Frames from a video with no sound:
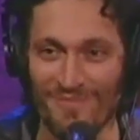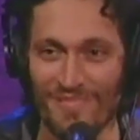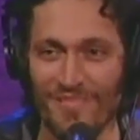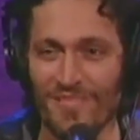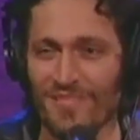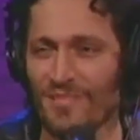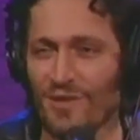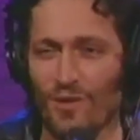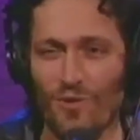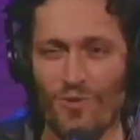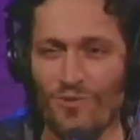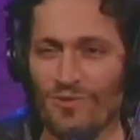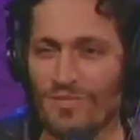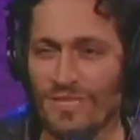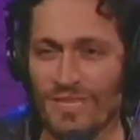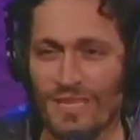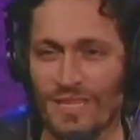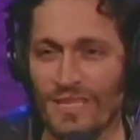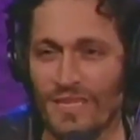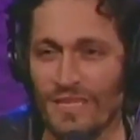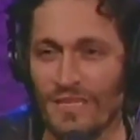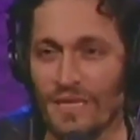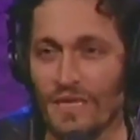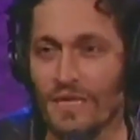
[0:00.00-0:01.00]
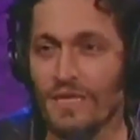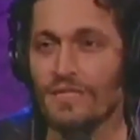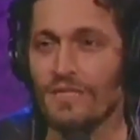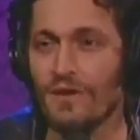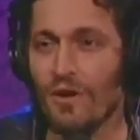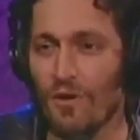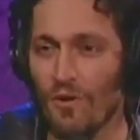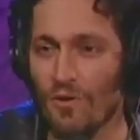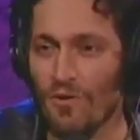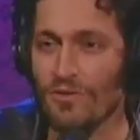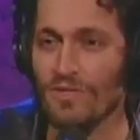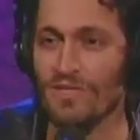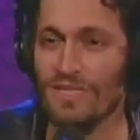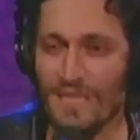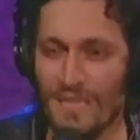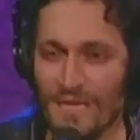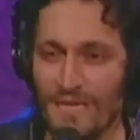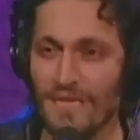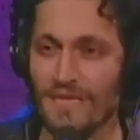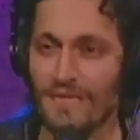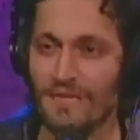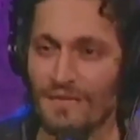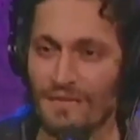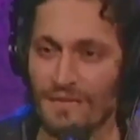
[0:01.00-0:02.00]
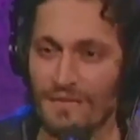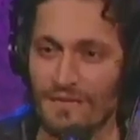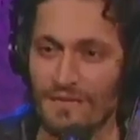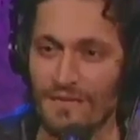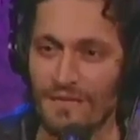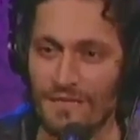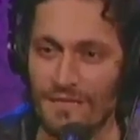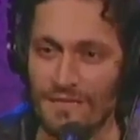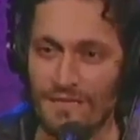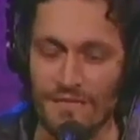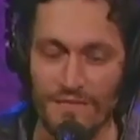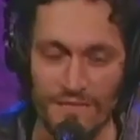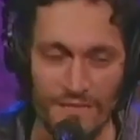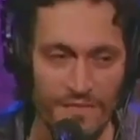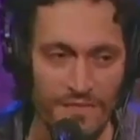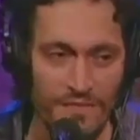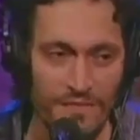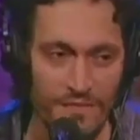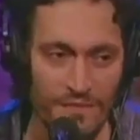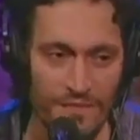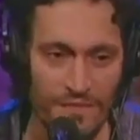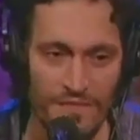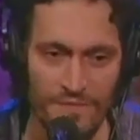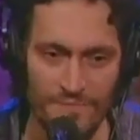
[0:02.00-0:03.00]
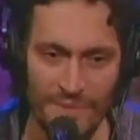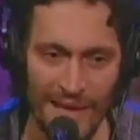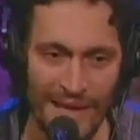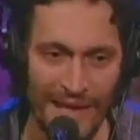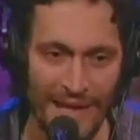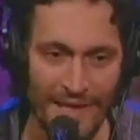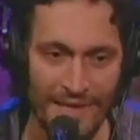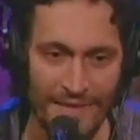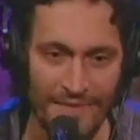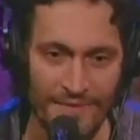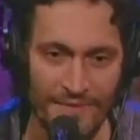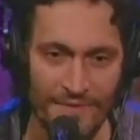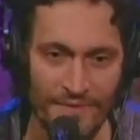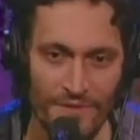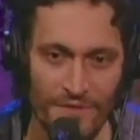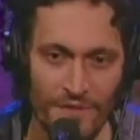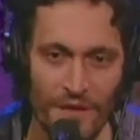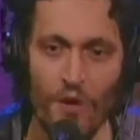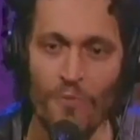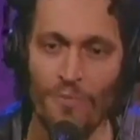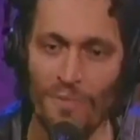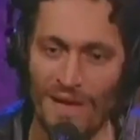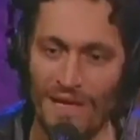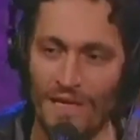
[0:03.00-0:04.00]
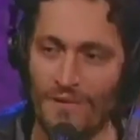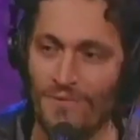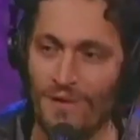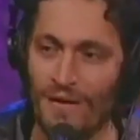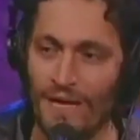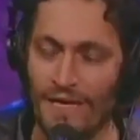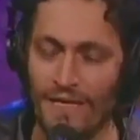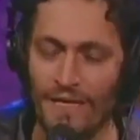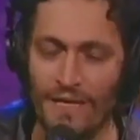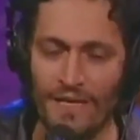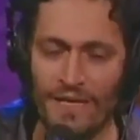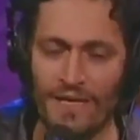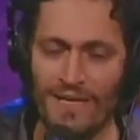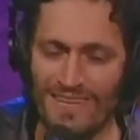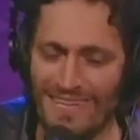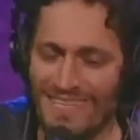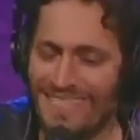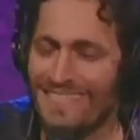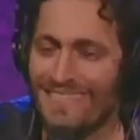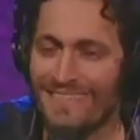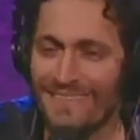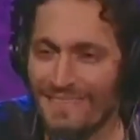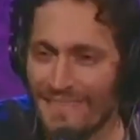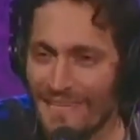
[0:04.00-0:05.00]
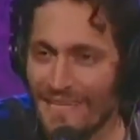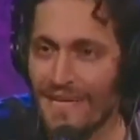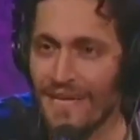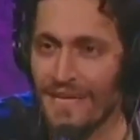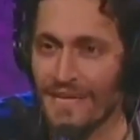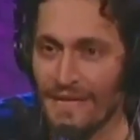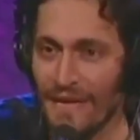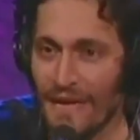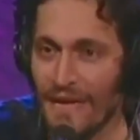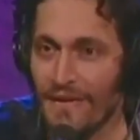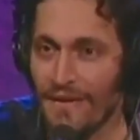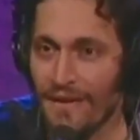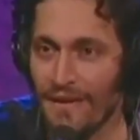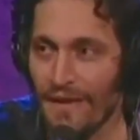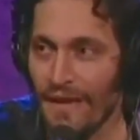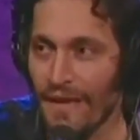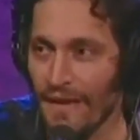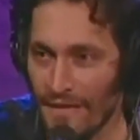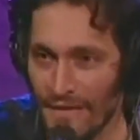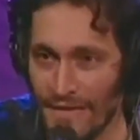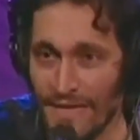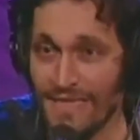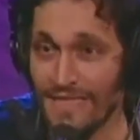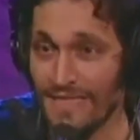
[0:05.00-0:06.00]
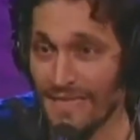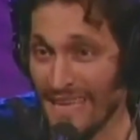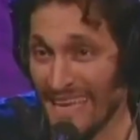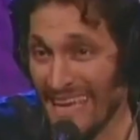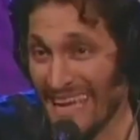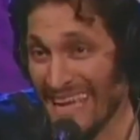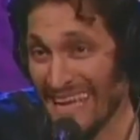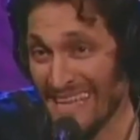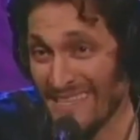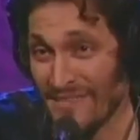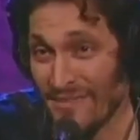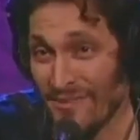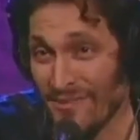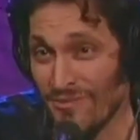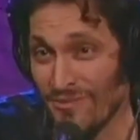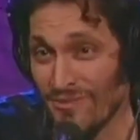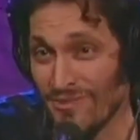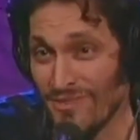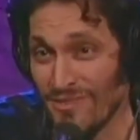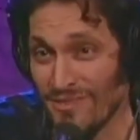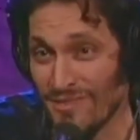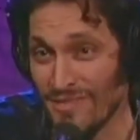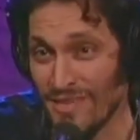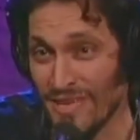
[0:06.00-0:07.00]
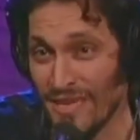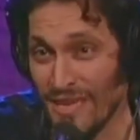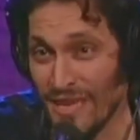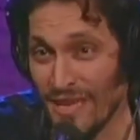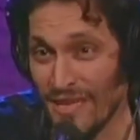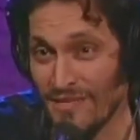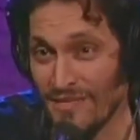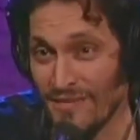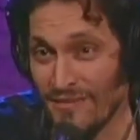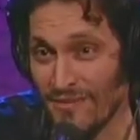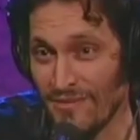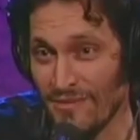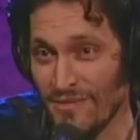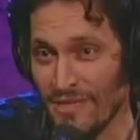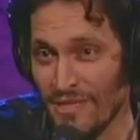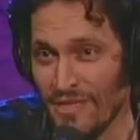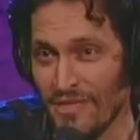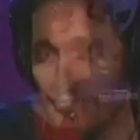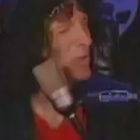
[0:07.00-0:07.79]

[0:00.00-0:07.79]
There you go. The whole city. Bingo. The whole city is bad. Yeah. Oh, by the way, because they're the kind of, can I say asshole? Can you say asshole?